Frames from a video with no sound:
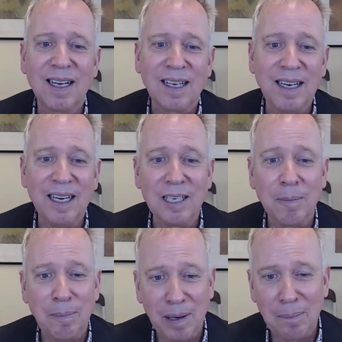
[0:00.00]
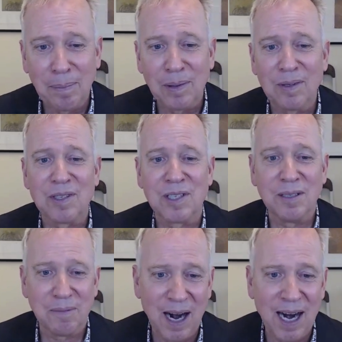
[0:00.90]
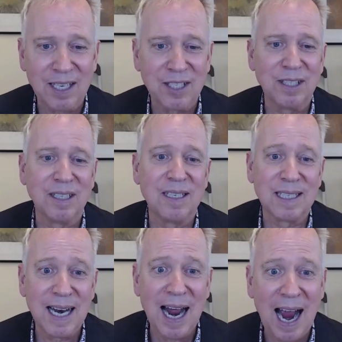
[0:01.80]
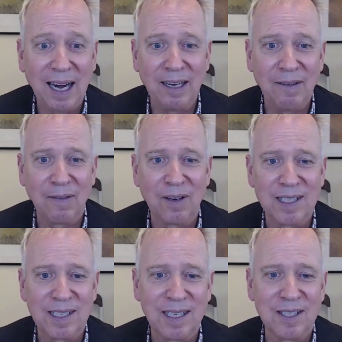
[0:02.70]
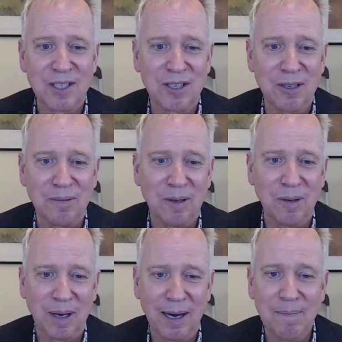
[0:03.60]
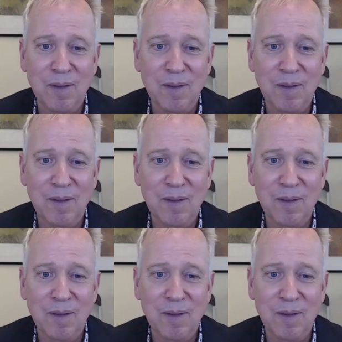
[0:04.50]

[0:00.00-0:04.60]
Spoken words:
leading to pimples and rashes and acne, for instance, too, okay?